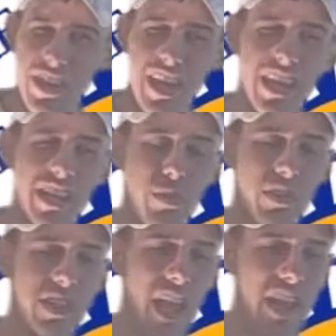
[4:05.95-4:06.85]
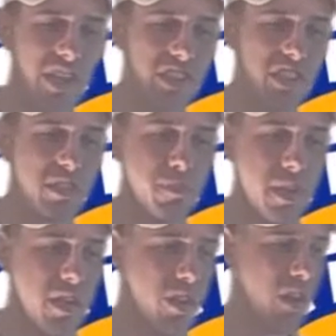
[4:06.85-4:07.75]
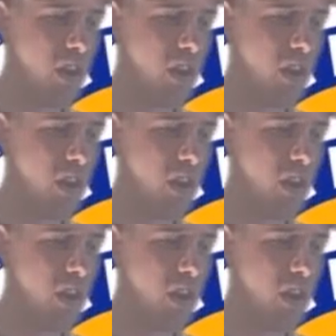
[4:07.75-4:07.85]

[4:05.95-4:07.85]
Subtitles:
he would take a spear,